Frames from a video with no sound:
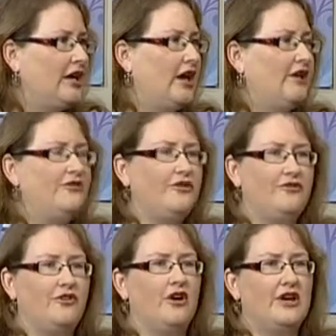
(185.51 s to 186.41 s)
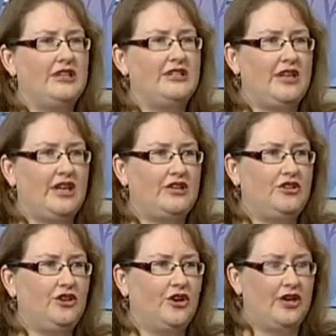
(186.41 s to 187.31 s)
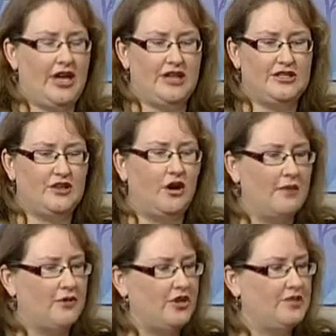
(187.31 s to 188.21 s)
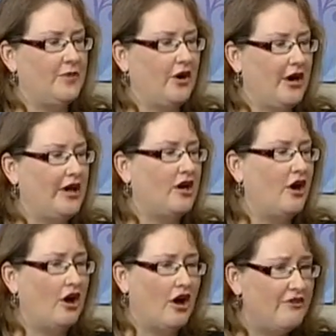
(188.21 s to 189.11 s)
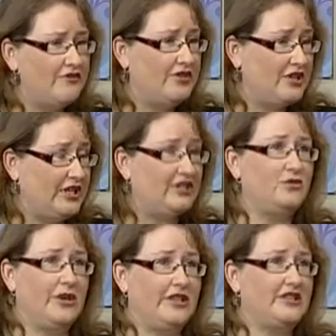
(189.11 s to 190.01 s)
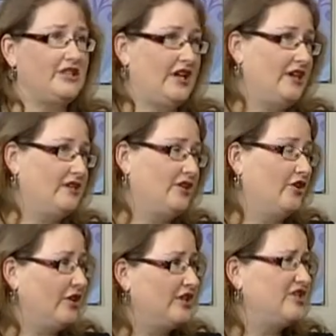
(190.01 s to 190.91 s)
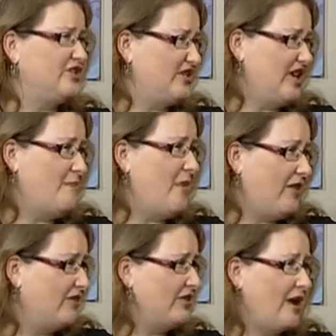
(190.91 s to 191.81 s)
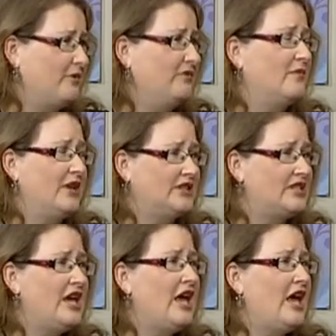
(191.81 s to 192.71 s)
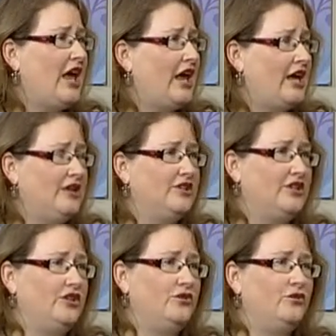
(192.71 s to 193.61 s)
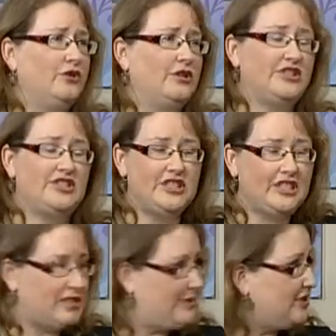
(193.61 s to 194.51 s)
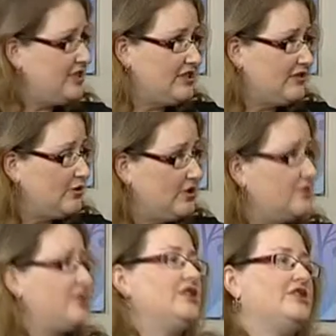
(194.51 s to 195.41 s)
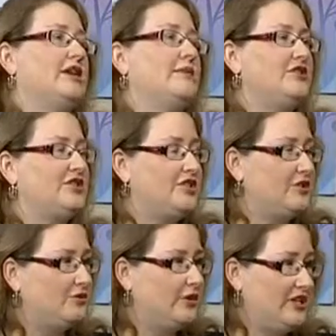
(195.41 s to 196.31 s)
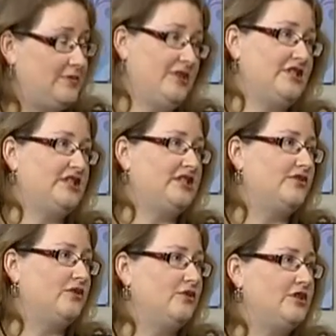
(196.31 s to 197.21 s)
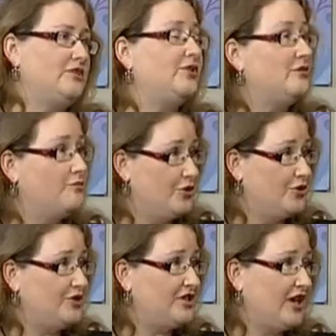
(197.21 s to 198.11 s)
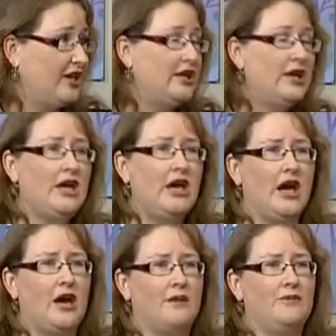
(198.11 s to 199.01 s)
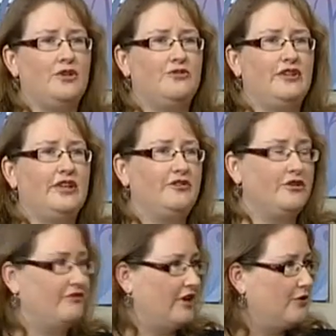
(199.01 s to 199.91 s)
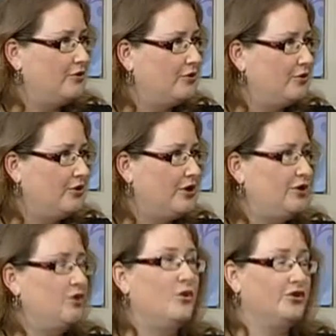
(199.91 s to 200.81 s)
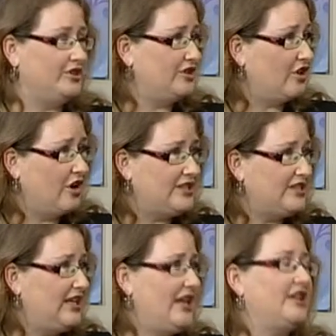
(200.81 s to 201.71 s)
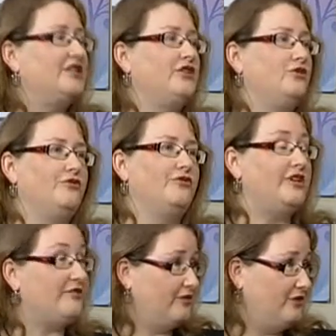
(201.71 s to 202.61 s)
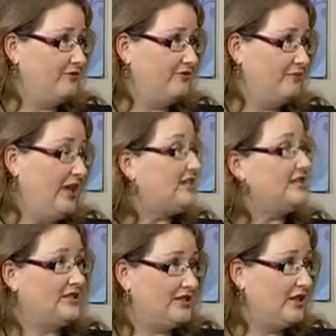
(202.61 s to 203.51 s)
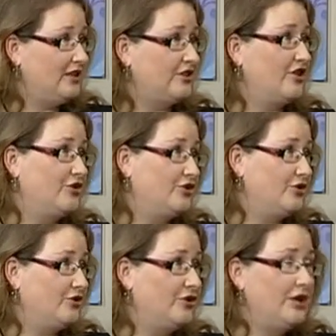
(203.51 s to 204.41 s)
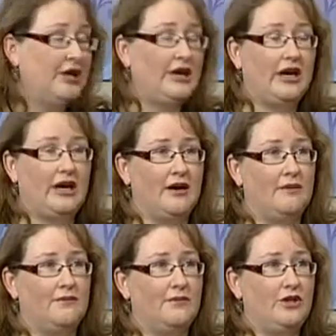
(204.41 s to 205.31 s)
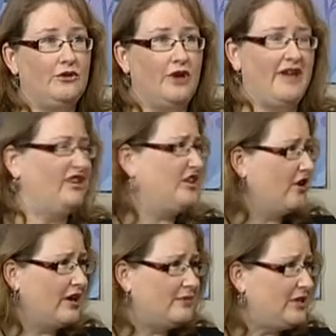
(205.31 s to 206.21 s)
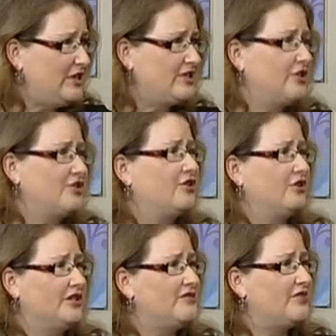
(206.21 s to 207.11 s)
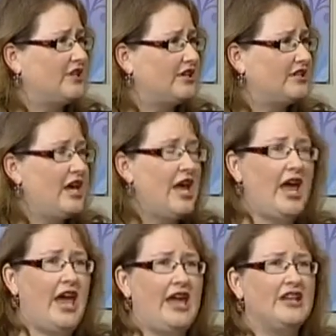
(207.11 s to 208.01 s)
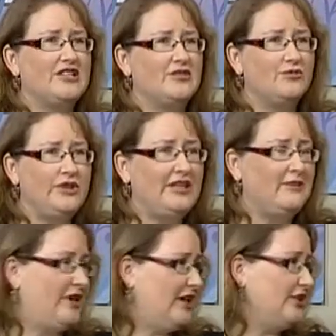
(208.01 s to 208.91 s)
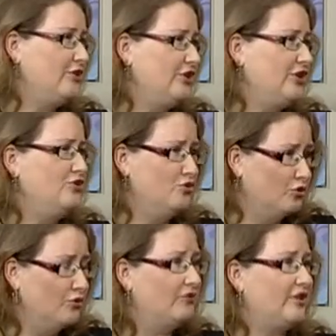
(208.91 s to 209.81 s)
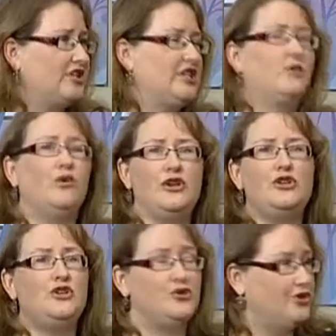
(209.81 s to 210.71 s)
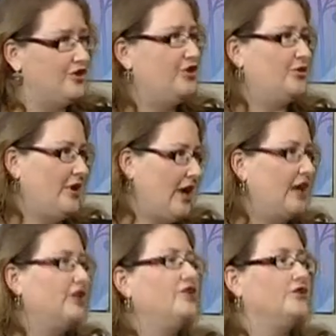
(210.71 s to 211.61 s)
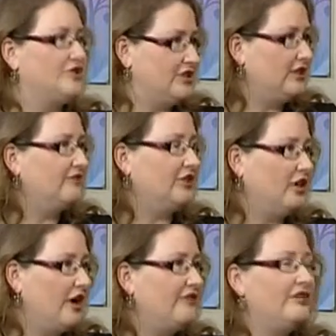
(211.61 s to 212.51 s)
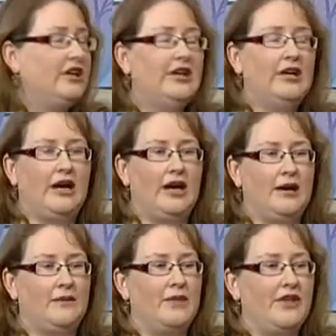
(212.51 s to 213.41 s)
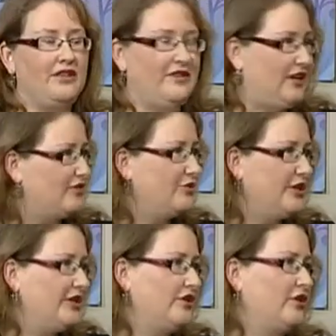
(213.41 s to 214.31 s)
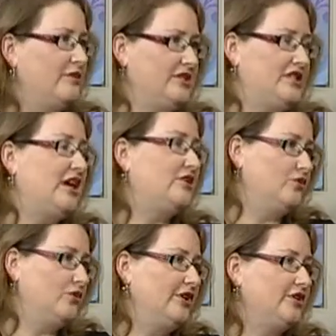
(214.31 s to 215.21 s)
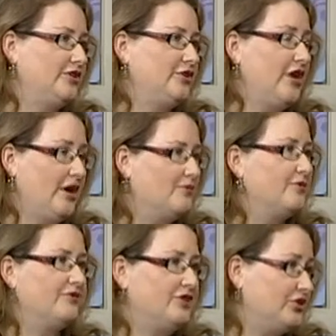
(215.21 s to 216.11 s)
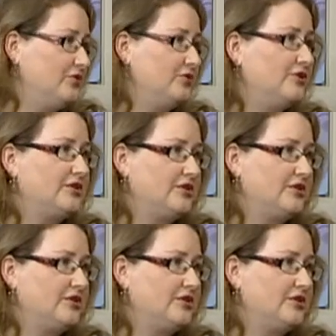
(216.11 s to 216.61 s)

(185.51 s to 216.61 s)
If you find that, as time goes by, over the next weeks and, into, say, a month, a couple of months, and you're still experiencing difficulties with your sleep, you're still experiencing difficulties with your mood state, you're feeling very vulnerable, you're wanting to isolate, you're fearful of places to go to, you're having nightmares, those kinds of things, and it's really impacting on your normal functioning, what you used to do and how you used to live your life, then that's really the time to start talking to your health professionals.